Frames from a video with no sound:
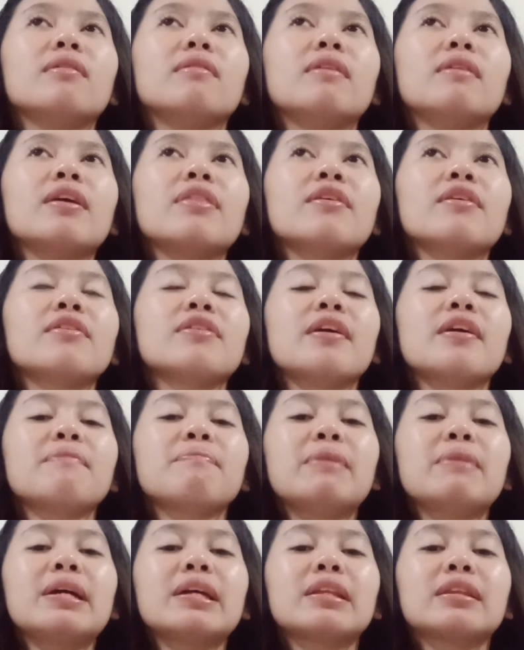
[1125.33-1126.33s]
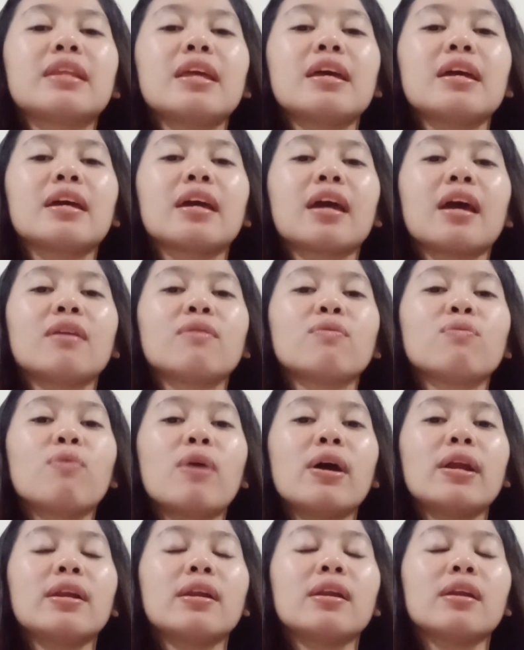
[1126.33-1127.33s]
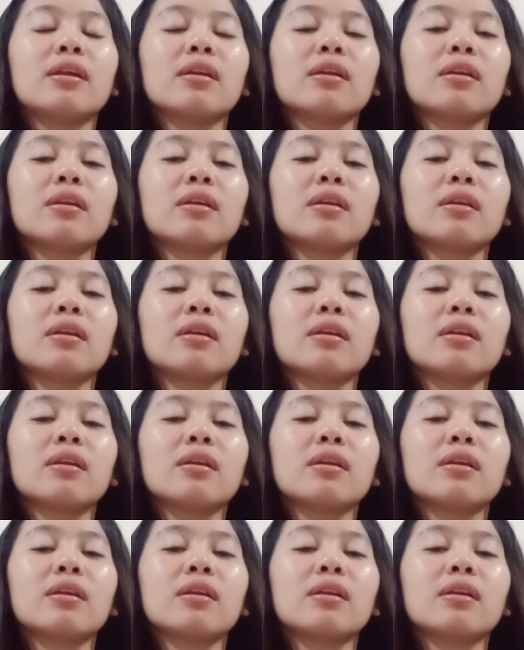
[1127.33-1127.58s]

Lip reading: rather than being taken one